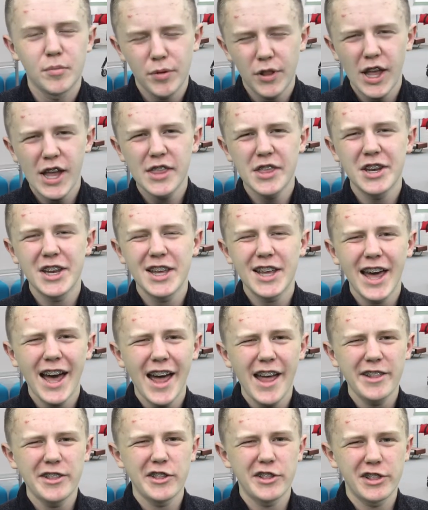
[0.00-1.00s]
The plan that he
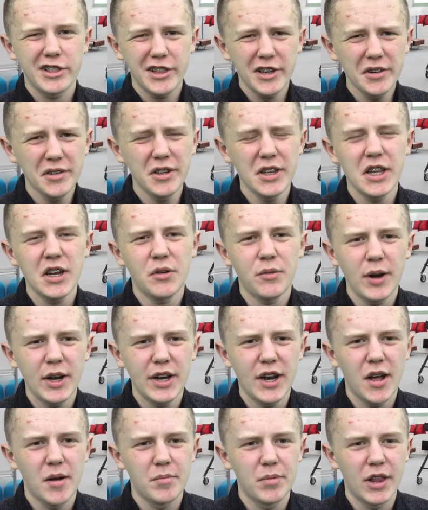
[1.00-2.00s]
guides is literally a
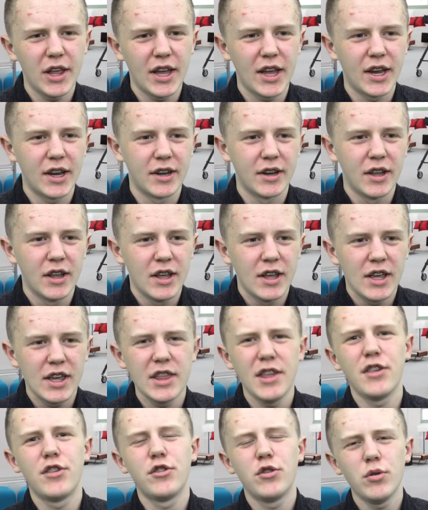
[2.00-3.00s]
written out plan.
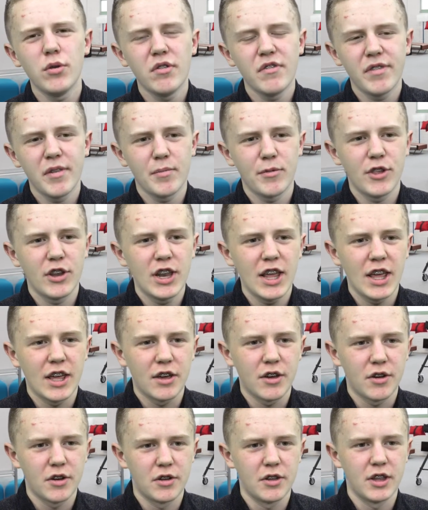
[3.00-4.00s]
He has two of them today
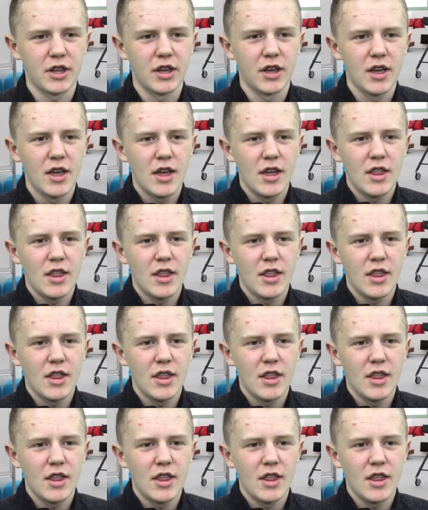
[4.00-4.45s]
currently.